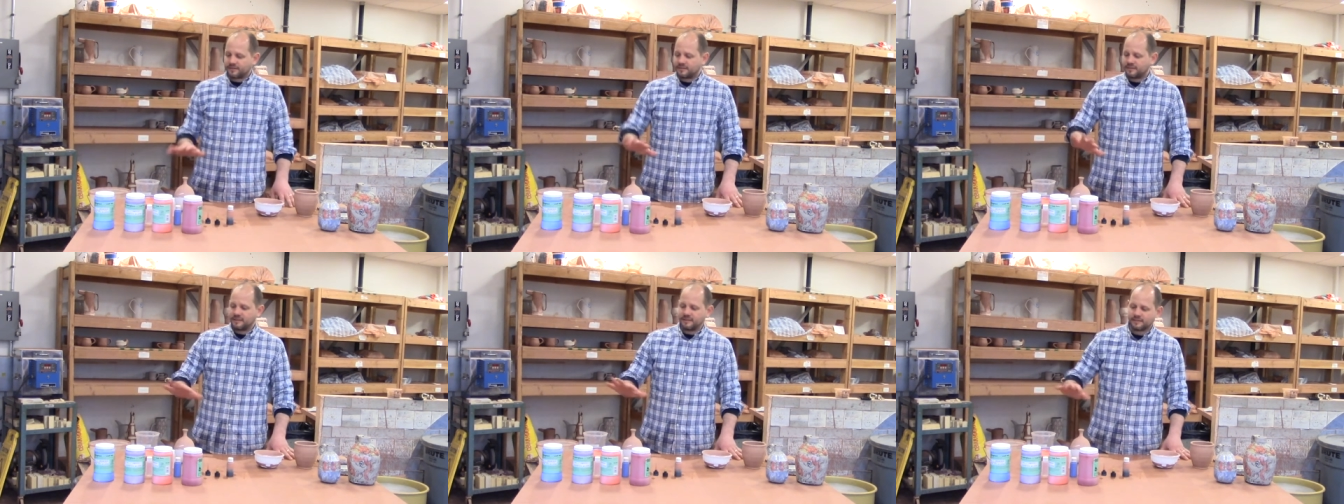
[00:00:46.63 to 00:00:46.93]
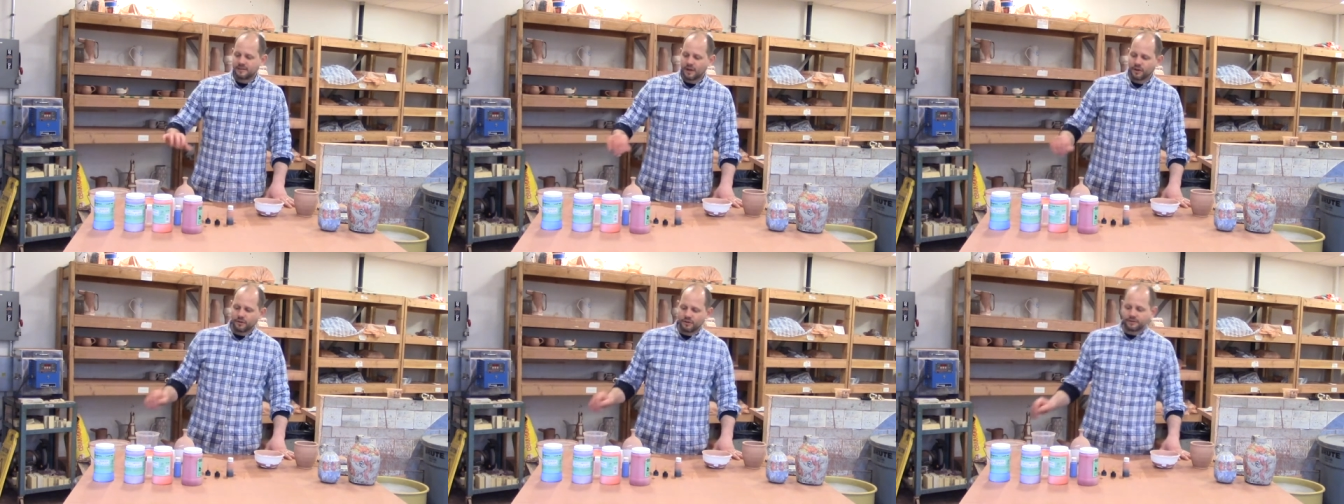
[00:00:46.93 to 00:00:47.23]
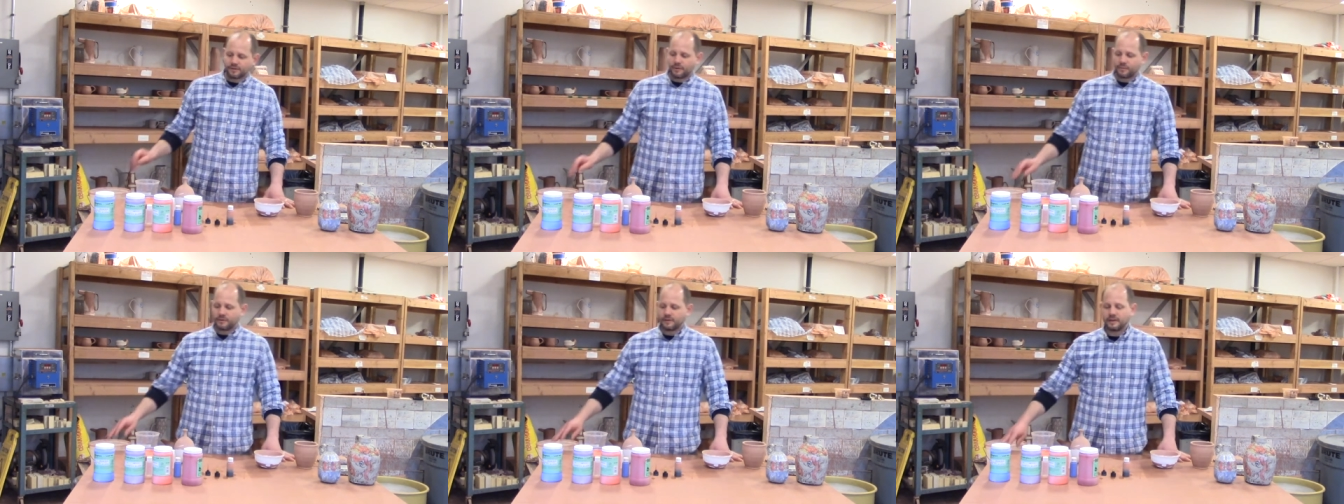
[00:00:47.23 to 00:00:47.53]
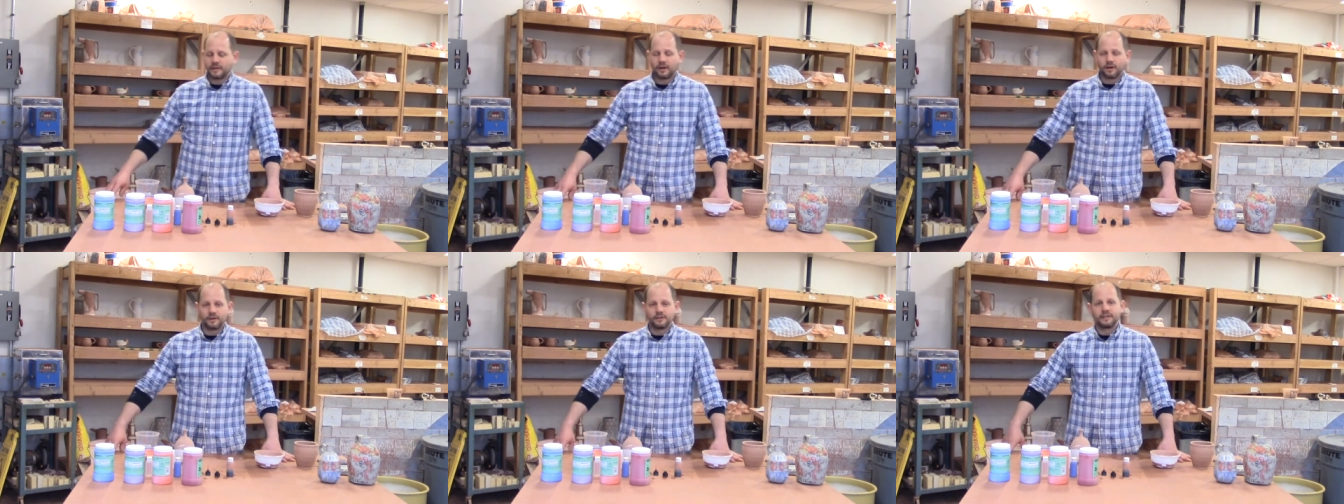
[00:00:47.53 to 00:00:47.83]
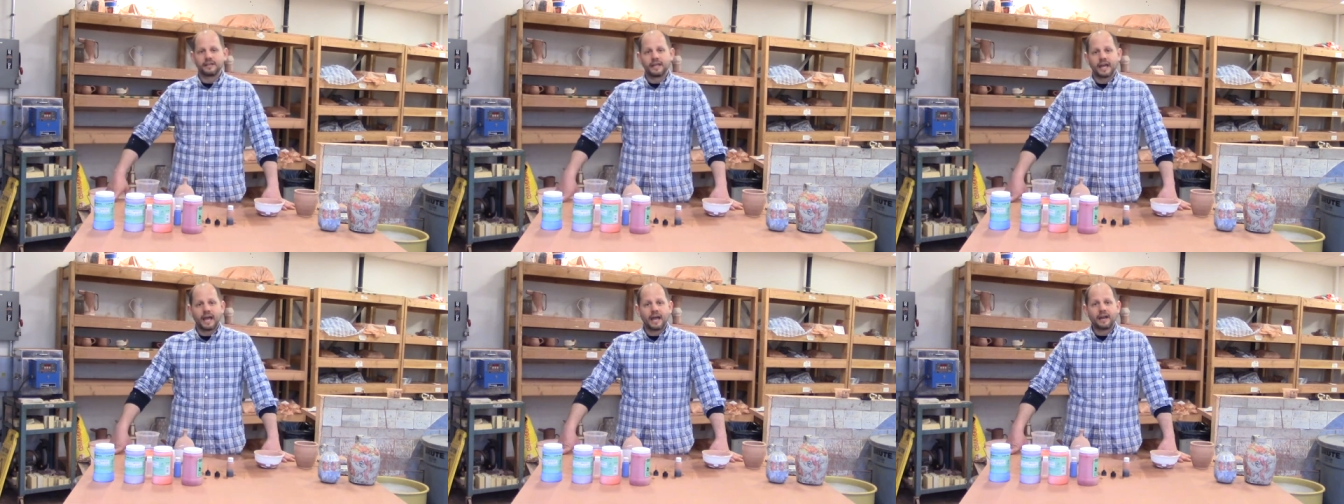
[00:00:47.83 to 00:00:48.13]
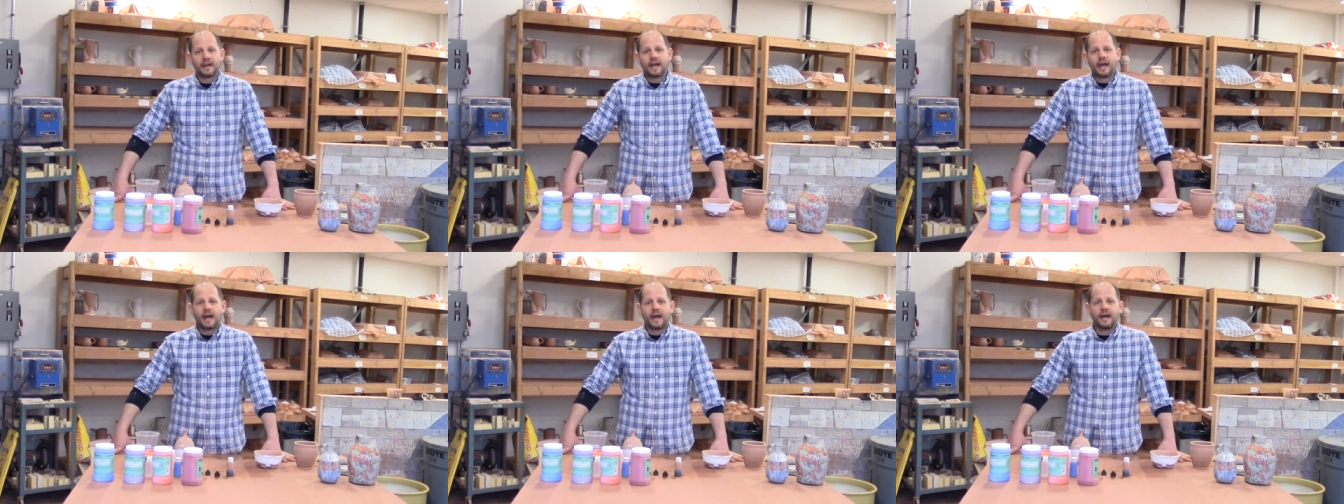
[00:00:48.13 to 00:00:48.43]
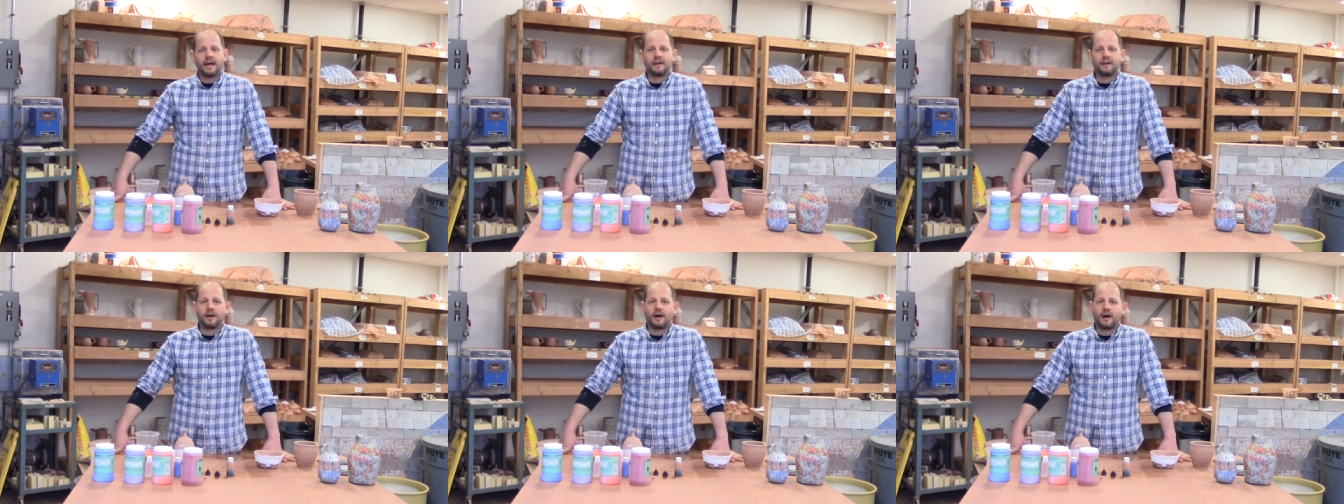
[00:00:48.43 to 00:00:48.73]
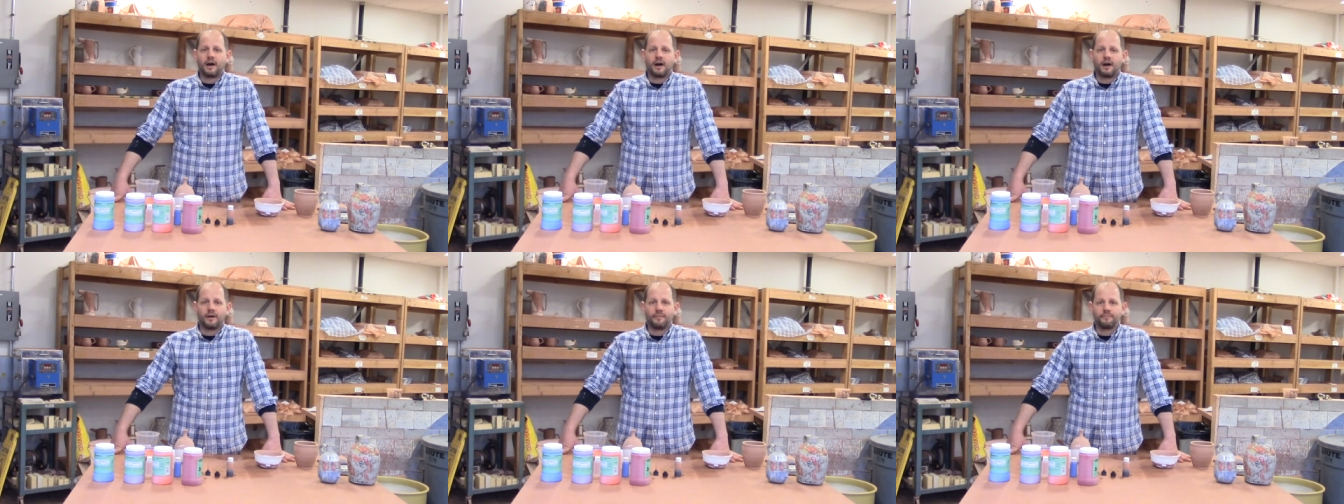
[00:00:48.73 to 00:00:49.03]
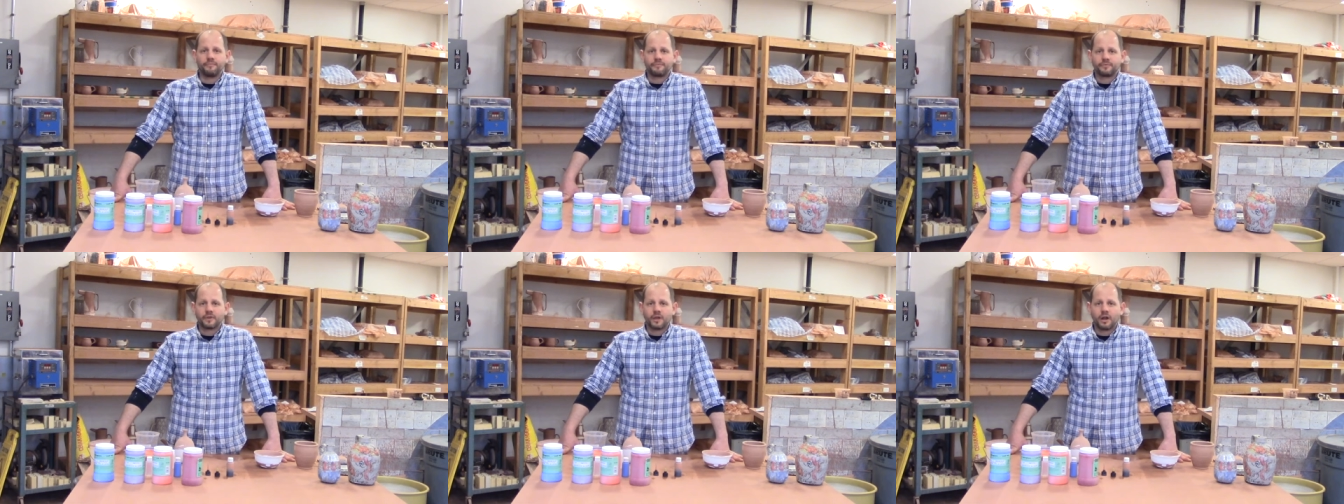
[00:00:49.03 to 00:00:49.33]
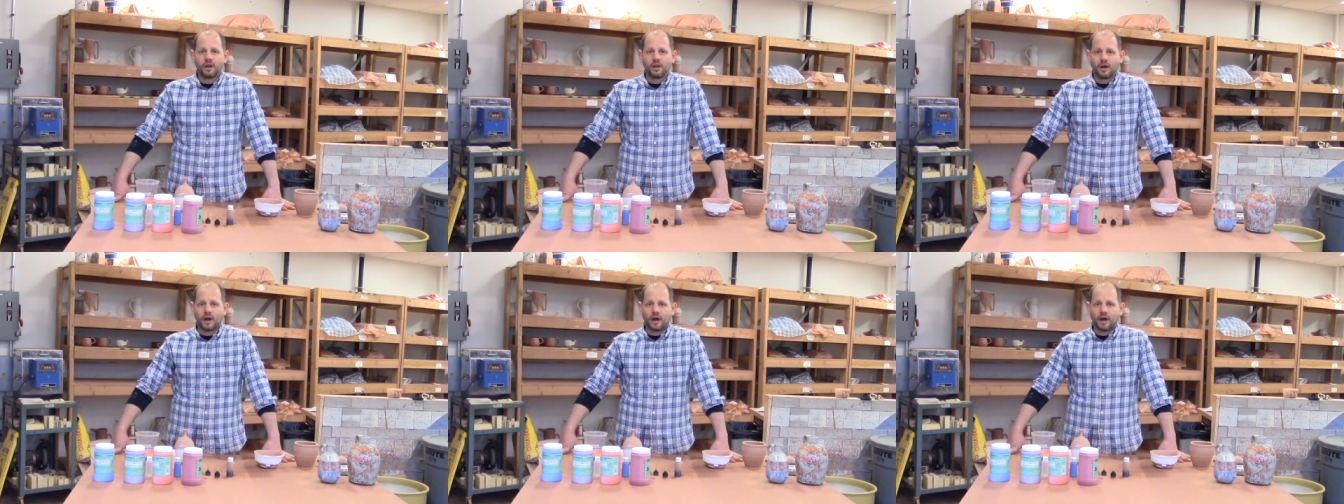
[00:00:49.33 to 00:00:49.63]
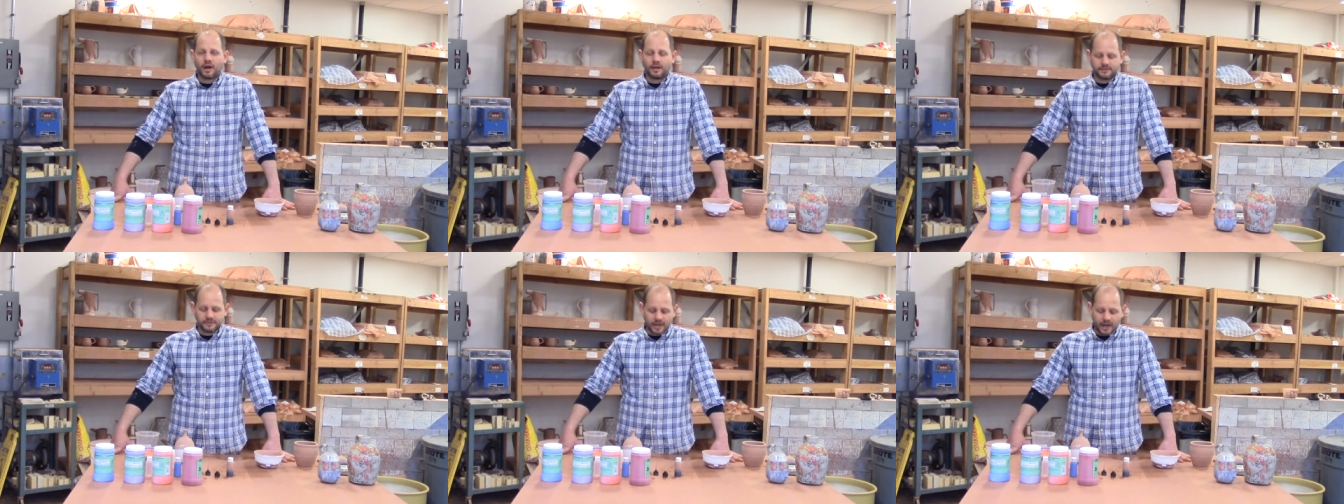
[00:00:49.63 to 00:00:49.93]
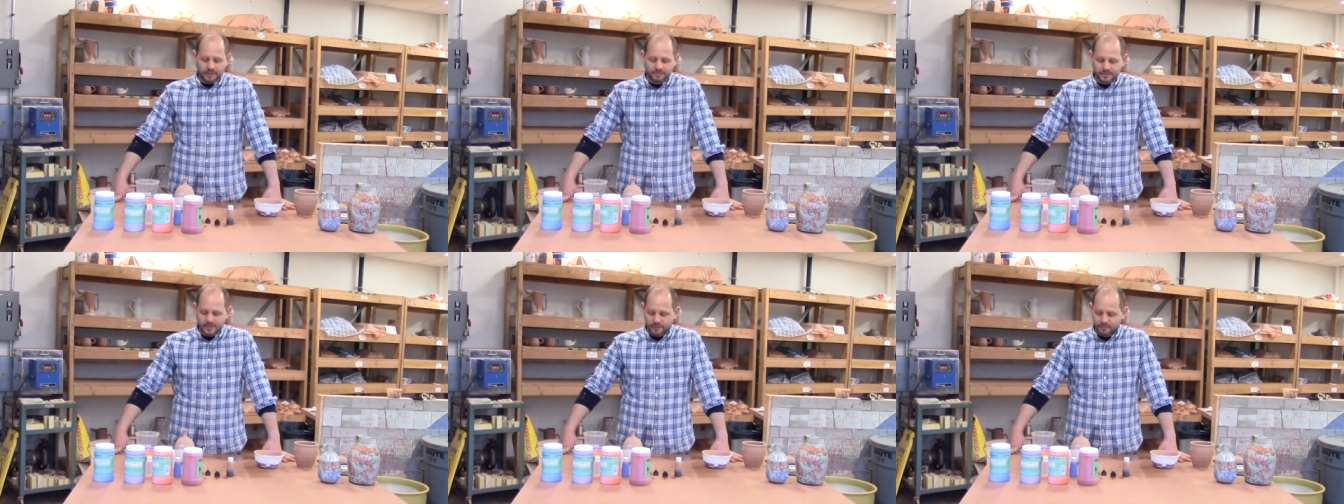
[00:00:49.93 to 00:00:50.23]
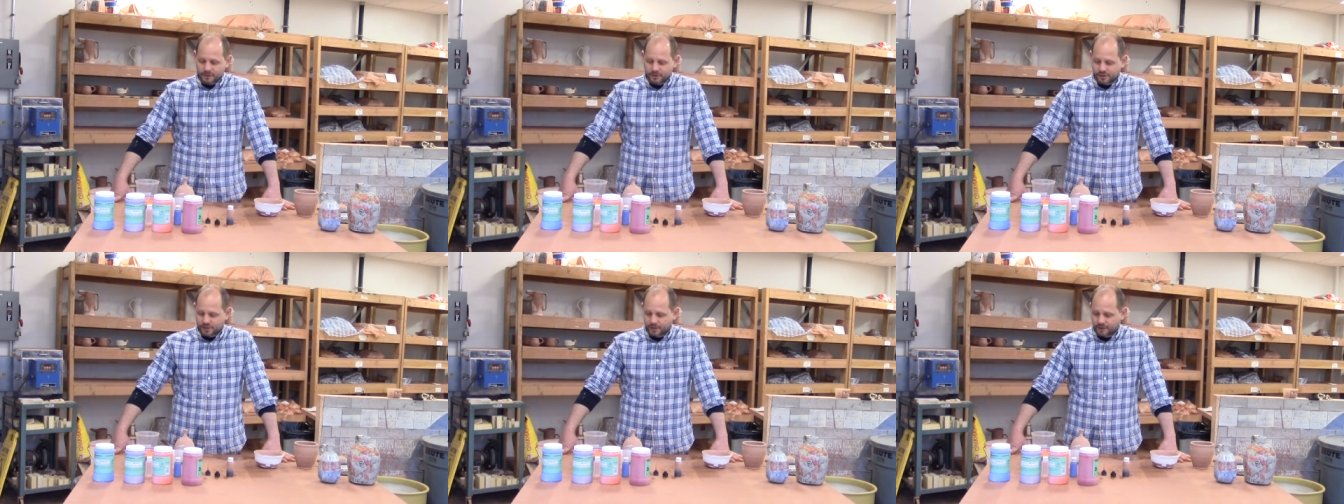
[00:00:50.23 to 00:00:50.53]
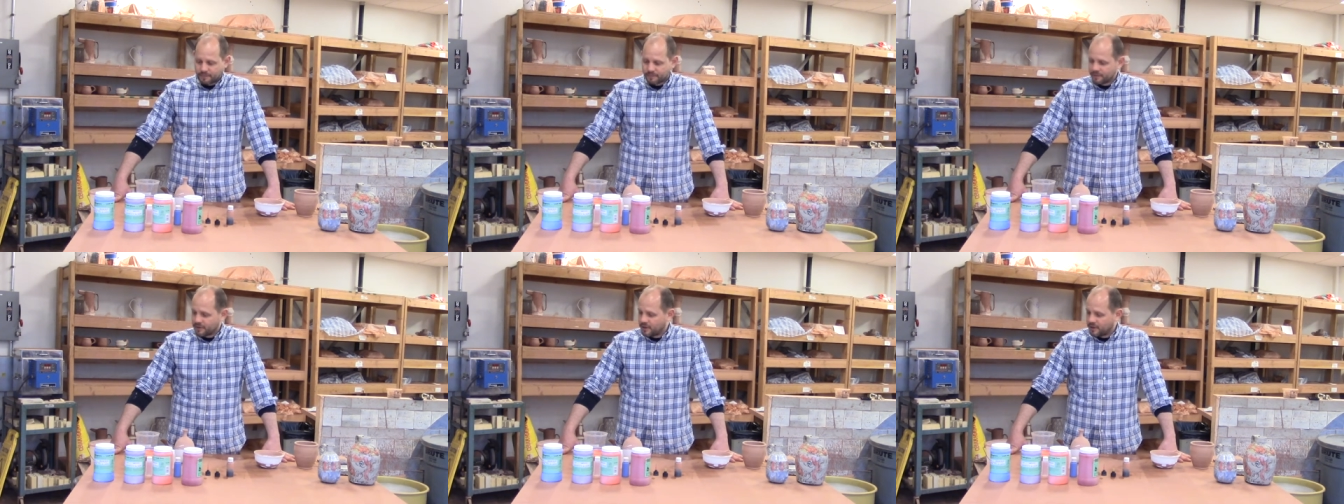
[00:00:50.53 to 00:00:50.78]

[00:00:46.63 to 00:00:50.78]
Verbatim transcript: these colors are really hard to get at um, uh, top temperature.